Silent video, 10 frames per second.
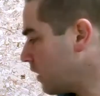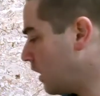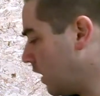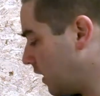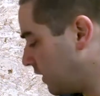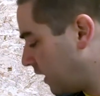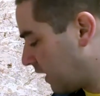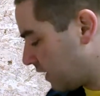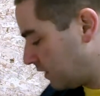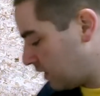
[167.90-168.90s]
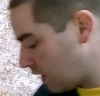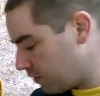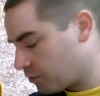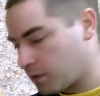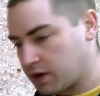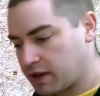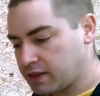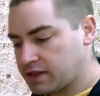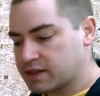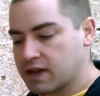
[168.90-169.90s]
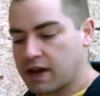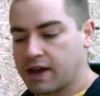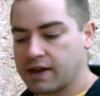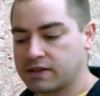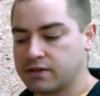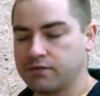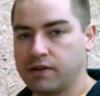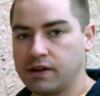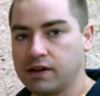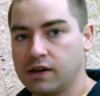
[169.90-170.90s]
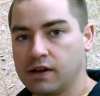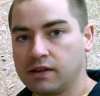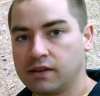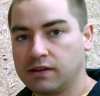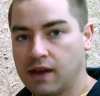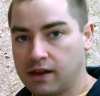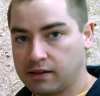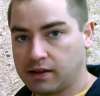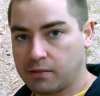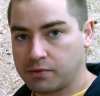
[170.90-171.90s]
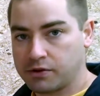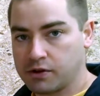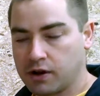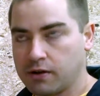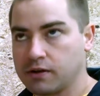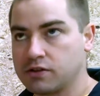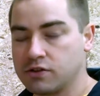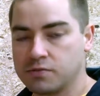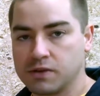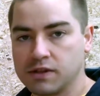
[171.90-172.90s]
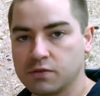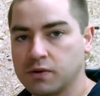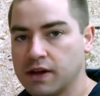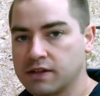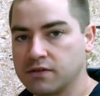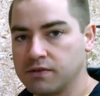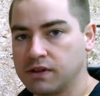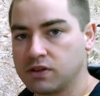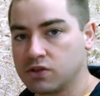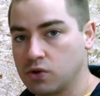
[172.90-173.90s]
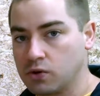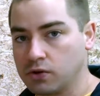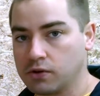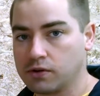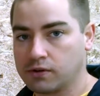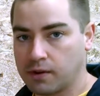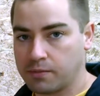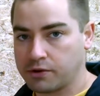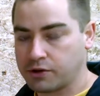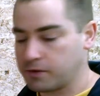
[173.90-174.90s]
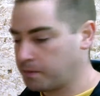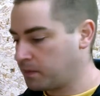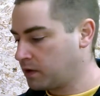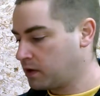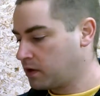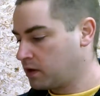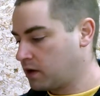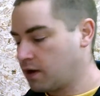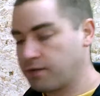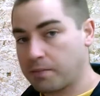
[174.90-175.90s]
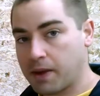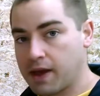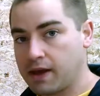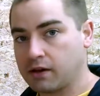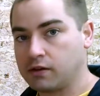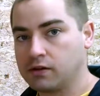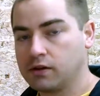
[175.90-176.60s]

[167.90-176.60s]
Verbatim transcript: Uh, and then I got the other one, and this guy has to read the tank temperature, uh, excuse me, this one has to read the solar temperature of the panel.